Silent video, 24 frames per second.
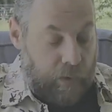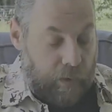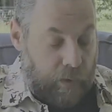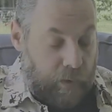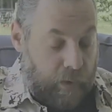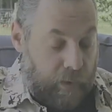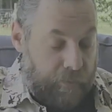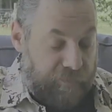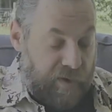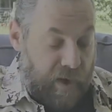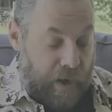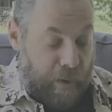
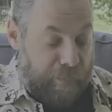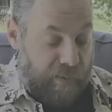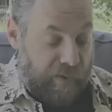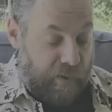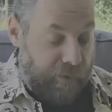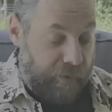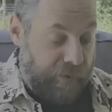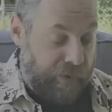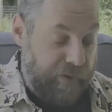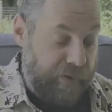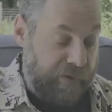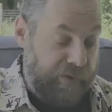if not
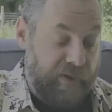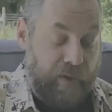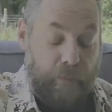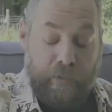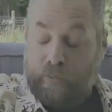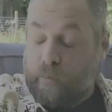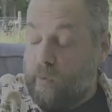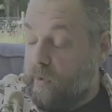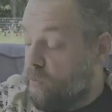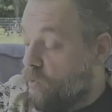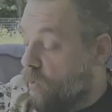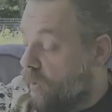both, see which
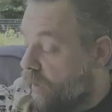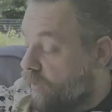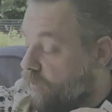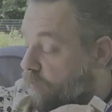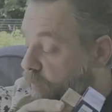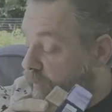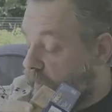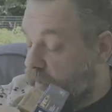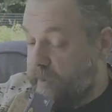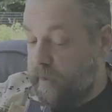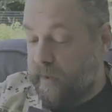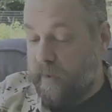one works
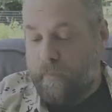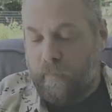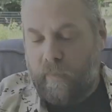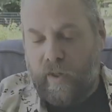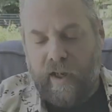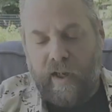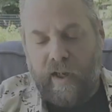better. I